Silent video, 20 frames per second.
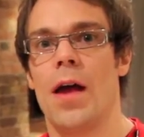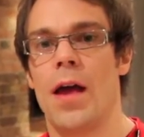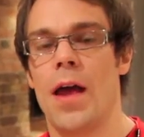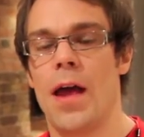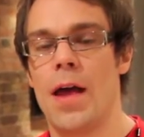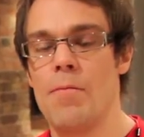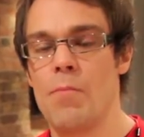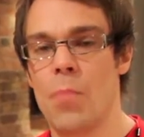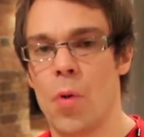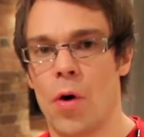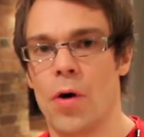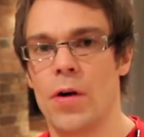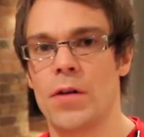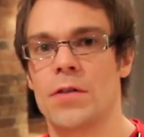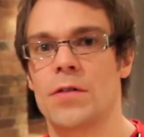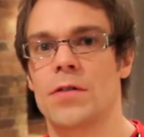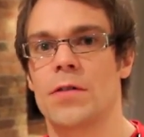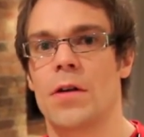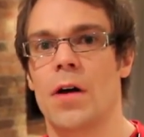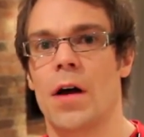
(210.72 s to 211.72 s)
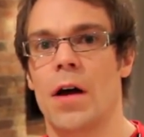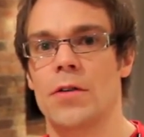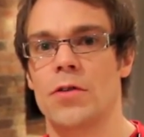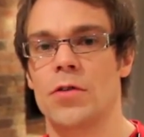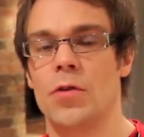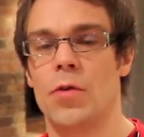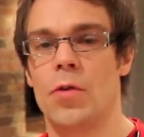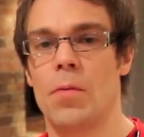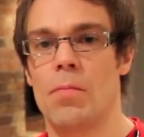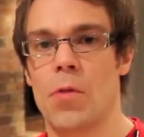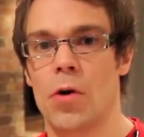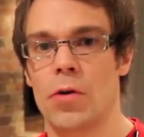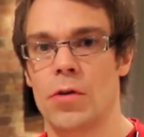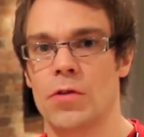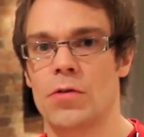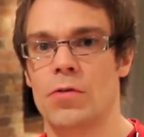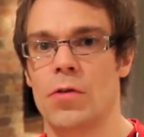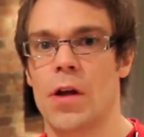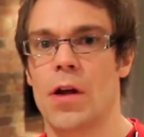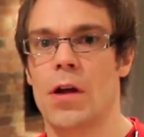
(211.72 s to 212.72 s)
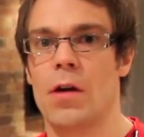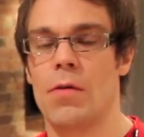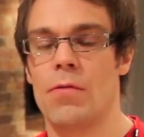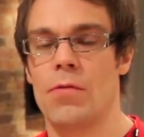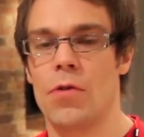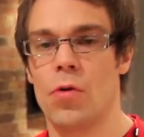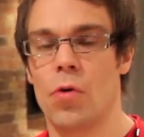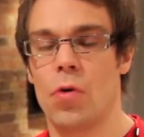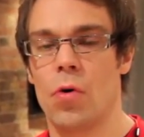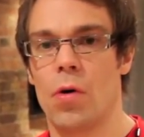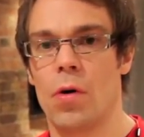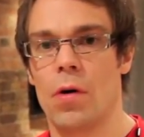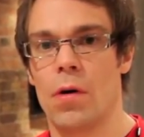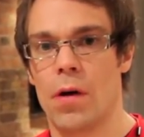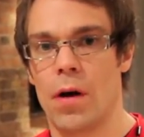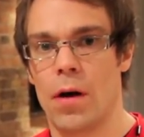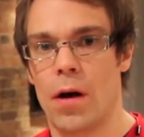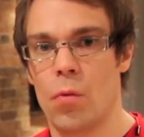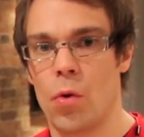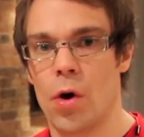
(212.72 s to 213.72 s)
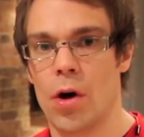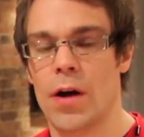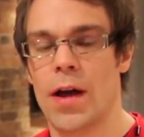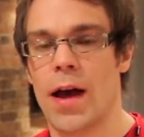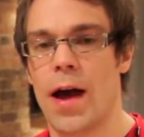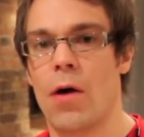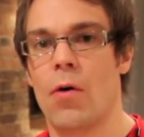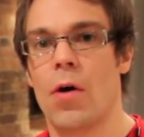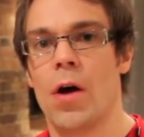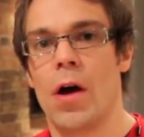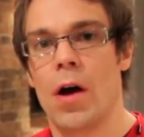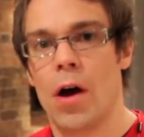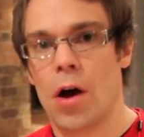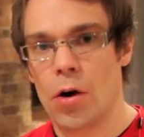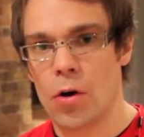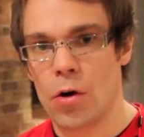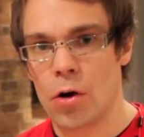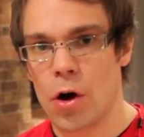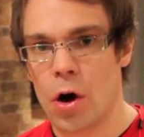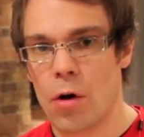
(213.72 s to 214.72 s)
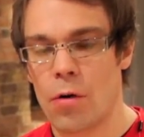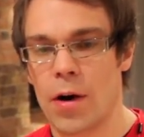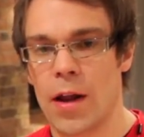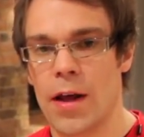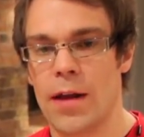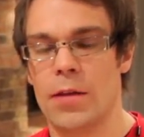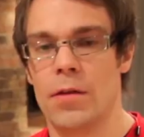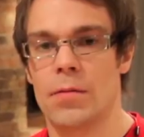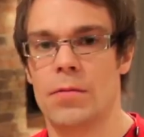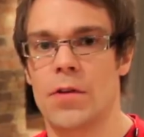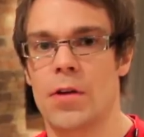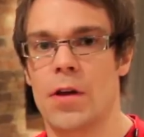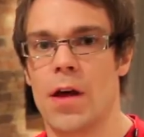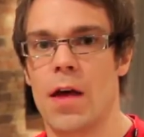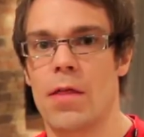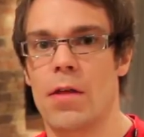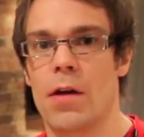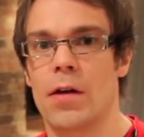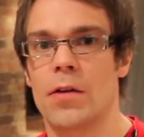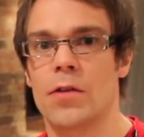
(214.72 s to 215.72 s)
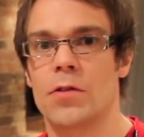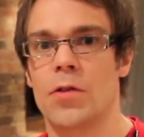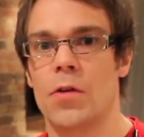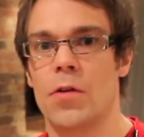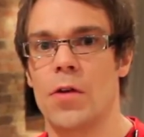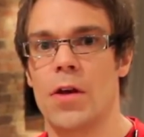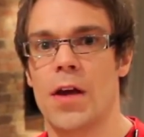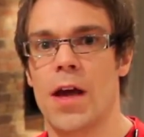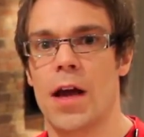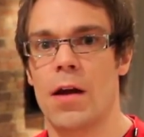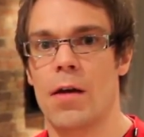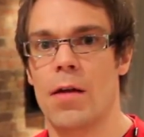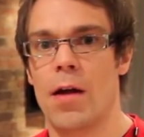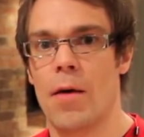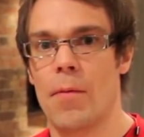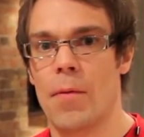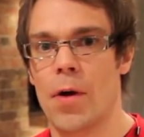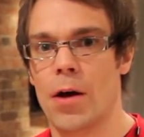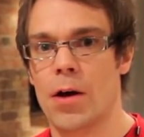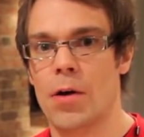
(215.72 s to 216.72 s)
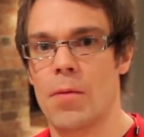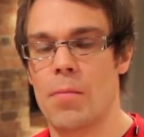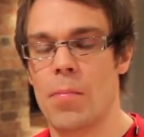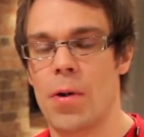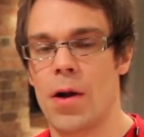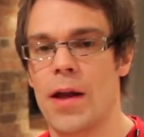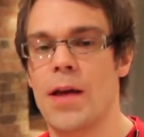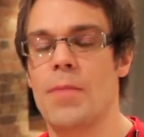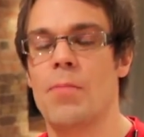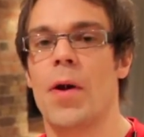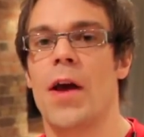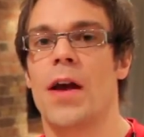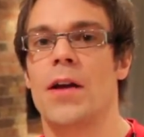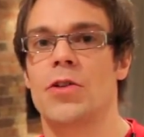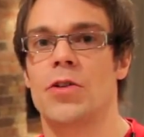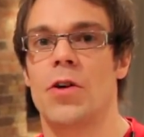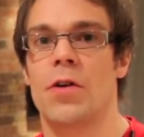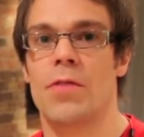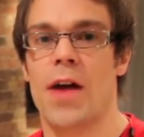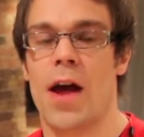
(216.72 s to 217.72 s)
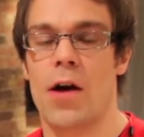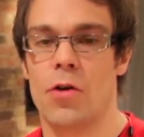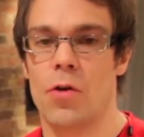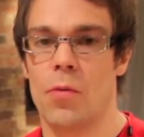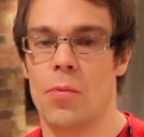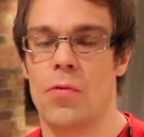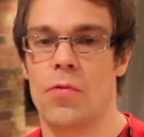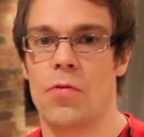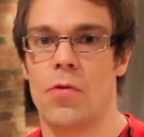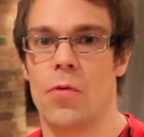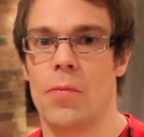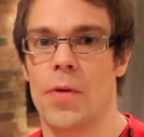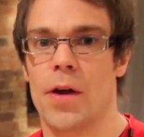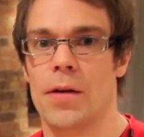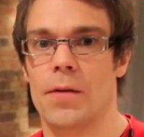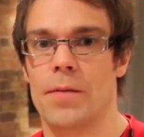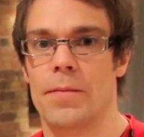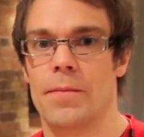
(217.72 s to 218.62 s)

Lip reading: inputs to the monitoring of your workout and correlate them together so that you get a complete picture of how you're performing.